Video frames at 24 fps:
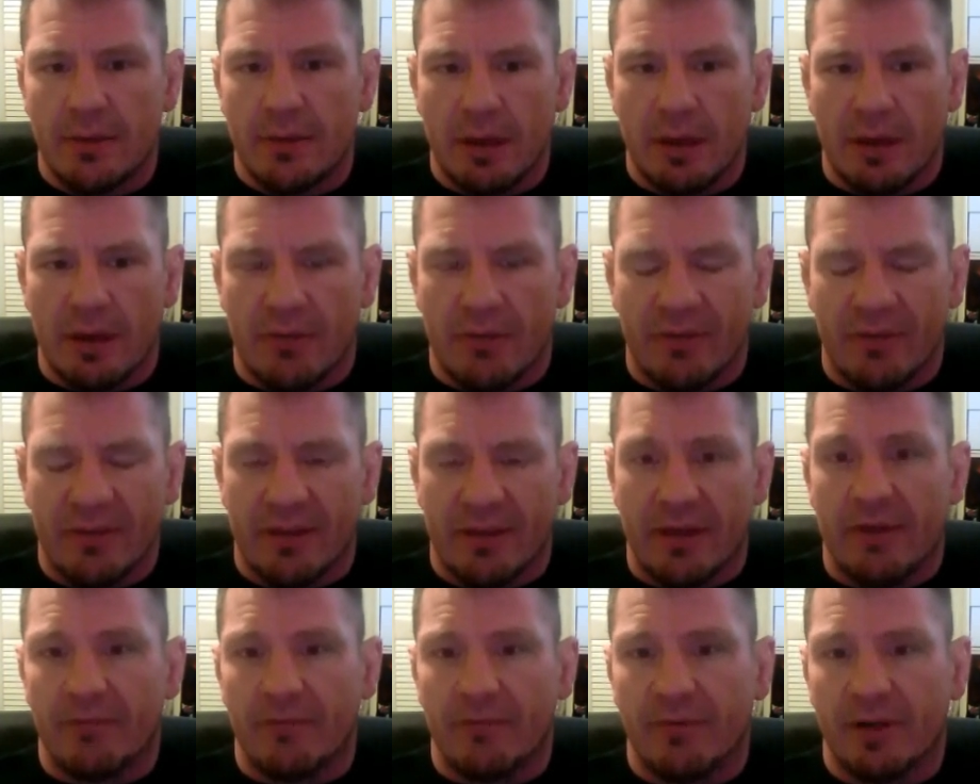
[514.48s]
Everything
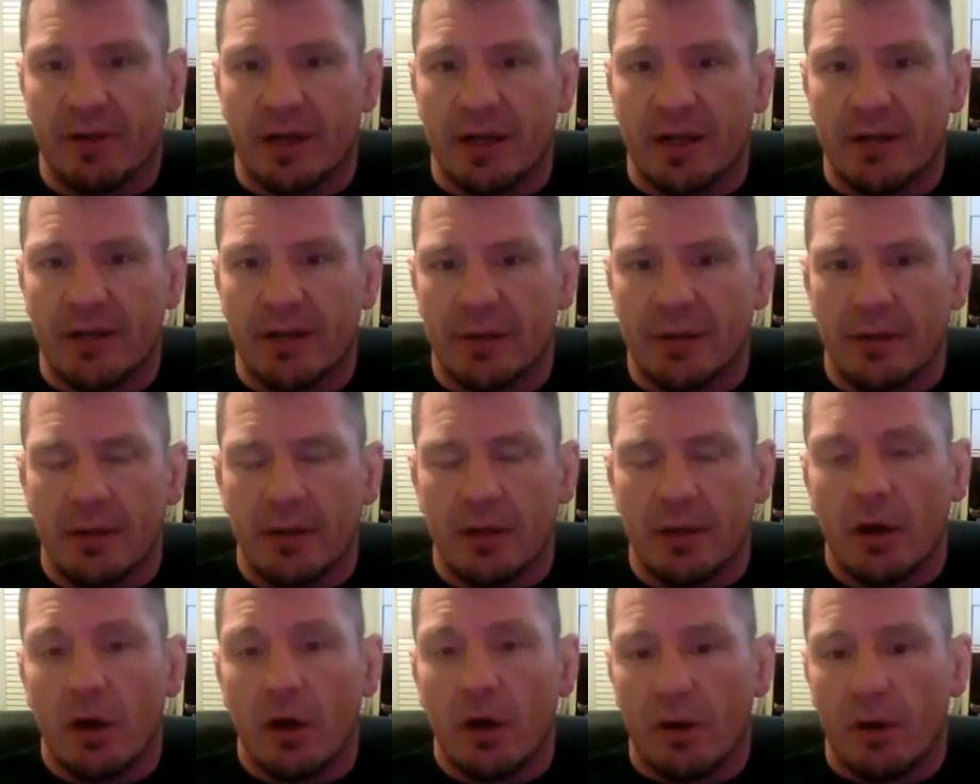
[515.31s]
got forgotten.
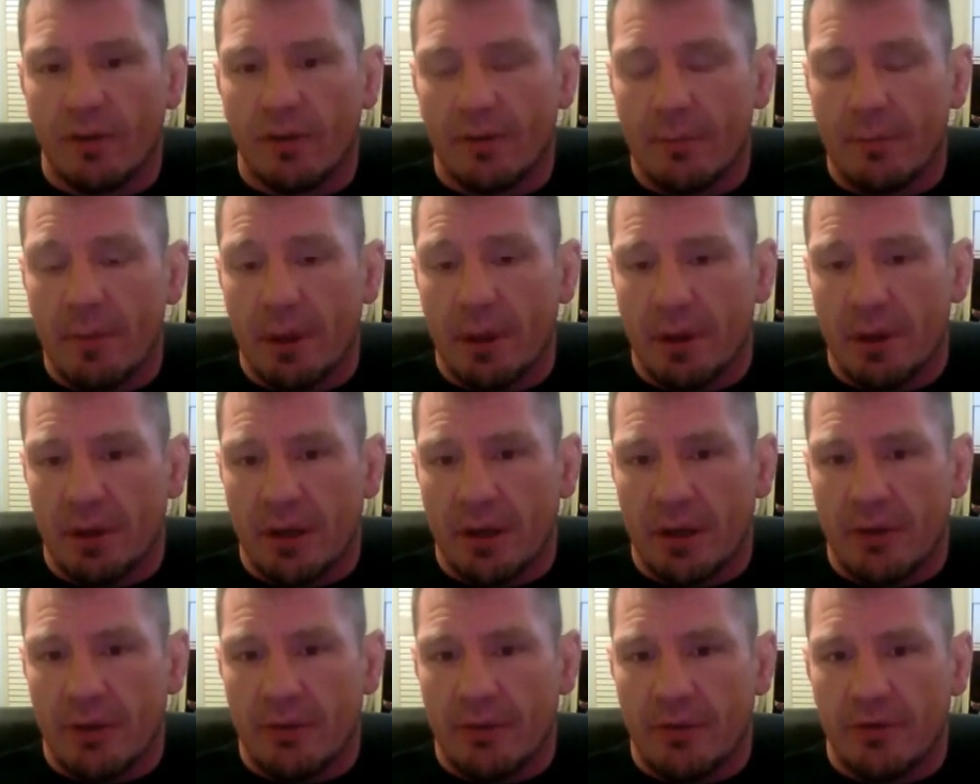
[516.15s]
All that mattered
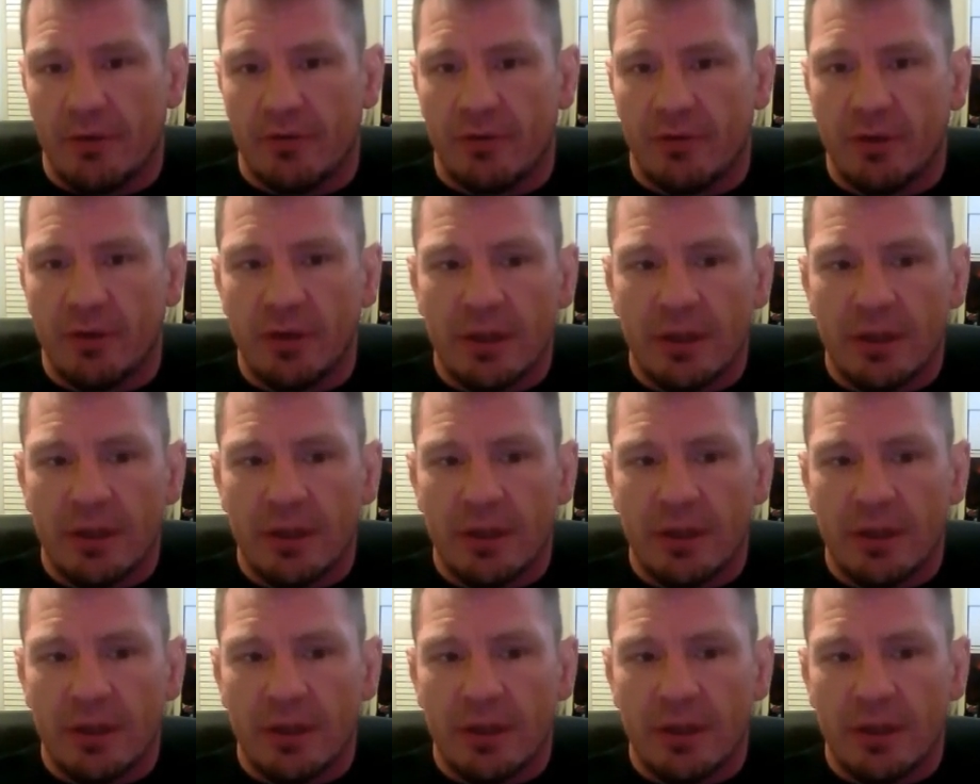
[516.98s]
now is